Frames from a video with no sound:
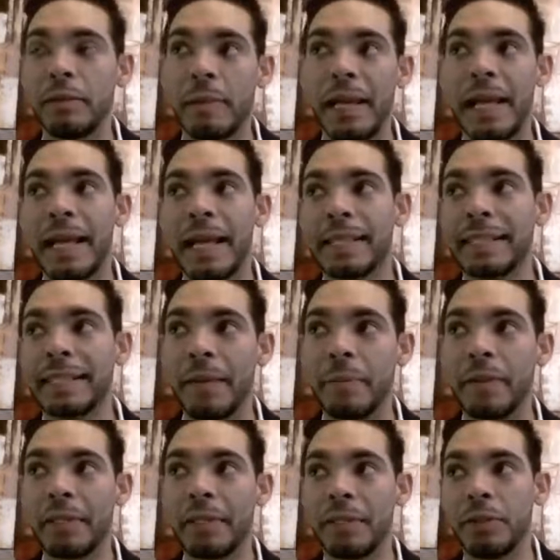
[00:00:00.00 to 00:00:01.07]
my next step
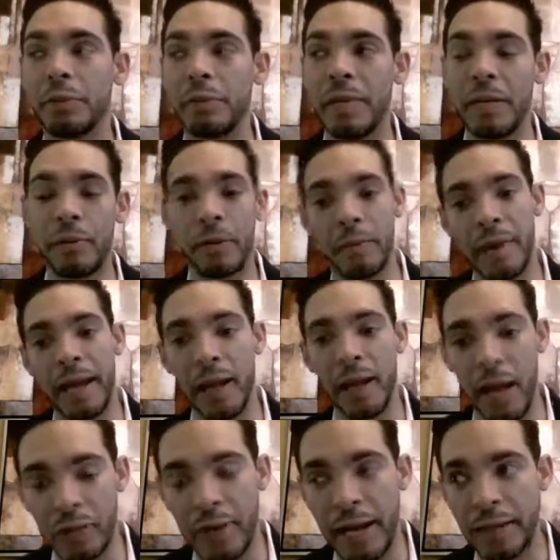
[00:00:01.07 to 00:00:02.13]
is to meet with my
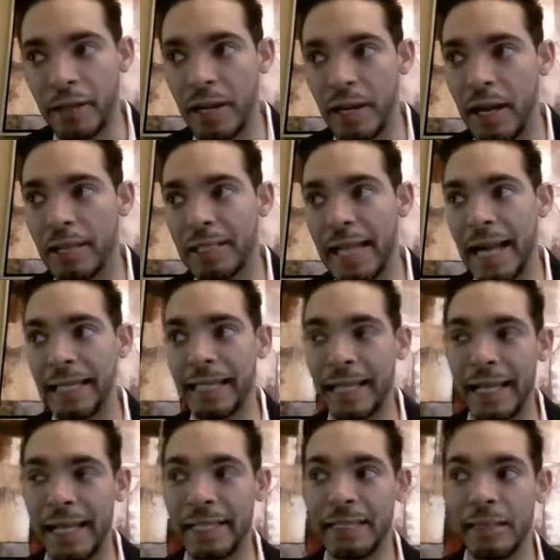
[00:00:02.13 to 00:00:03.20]
contractor
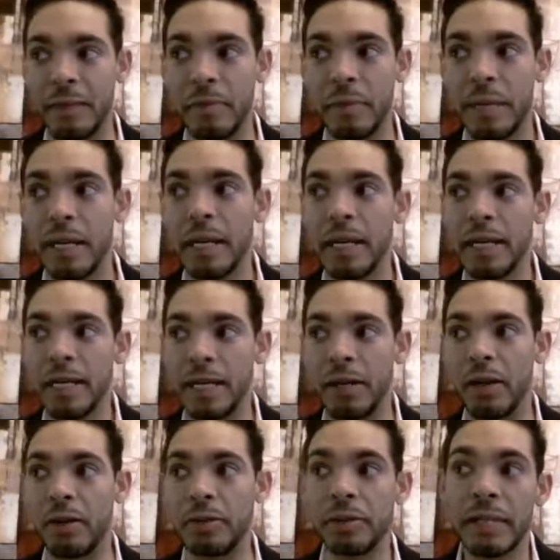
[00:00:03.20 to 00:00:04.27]
contact and get some,
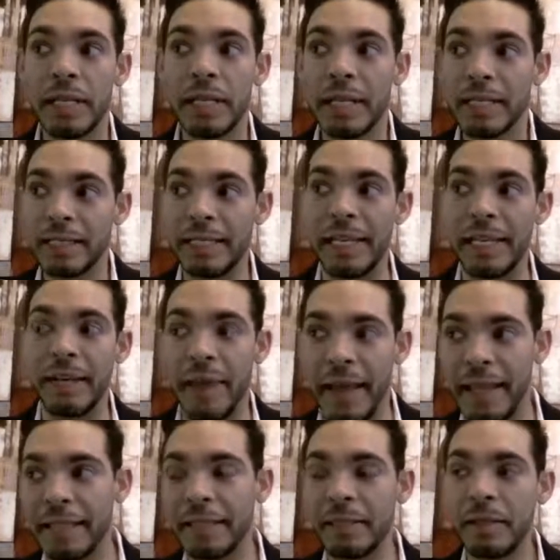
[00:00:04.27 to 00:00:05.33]
you know, see if
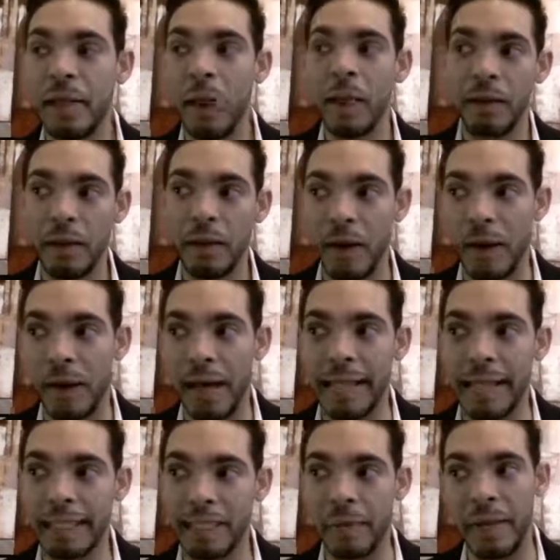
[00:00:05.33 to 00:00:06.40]
his uh,
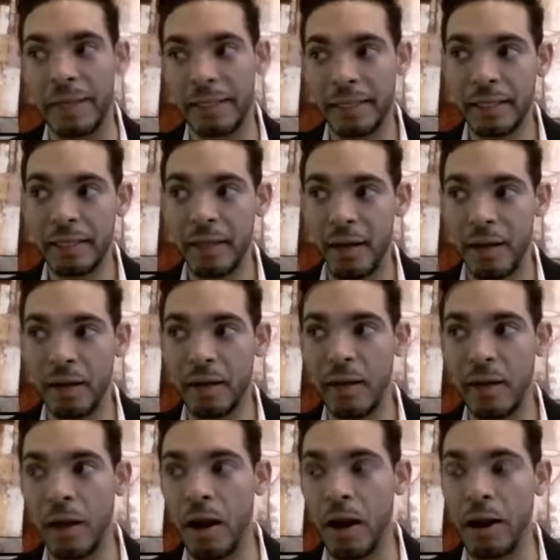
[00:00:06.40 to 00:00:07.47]
estimates are,
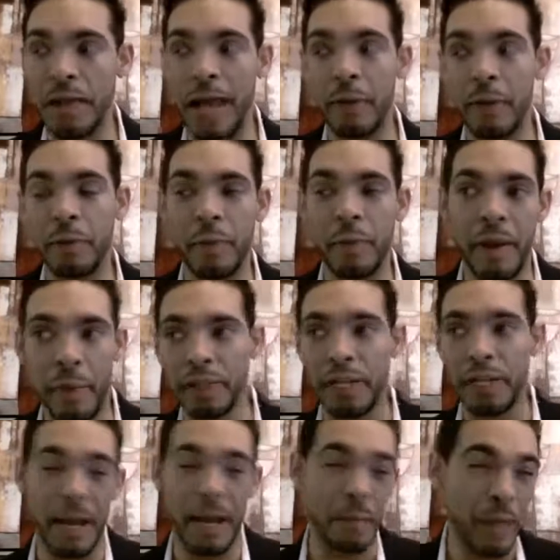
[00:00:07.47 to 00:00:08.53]
are in line with my
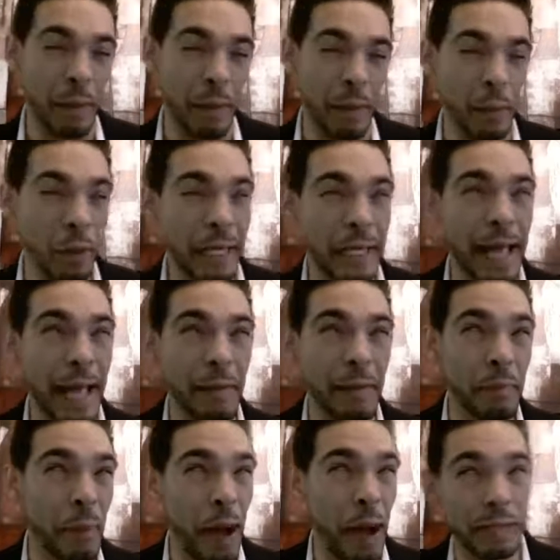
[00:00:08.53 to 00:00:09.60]
budget. I'm I'm looking
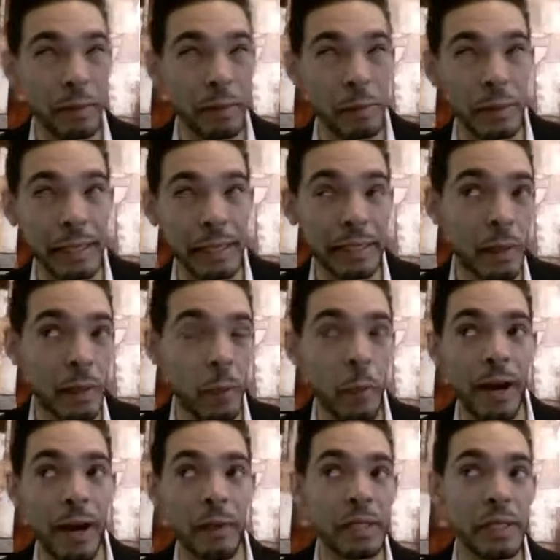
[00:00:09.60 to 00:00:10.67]
at possibly
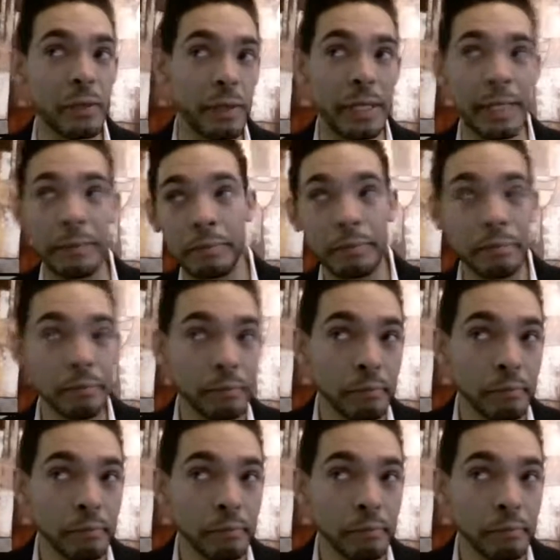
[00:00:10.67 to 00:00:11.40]
somewhere between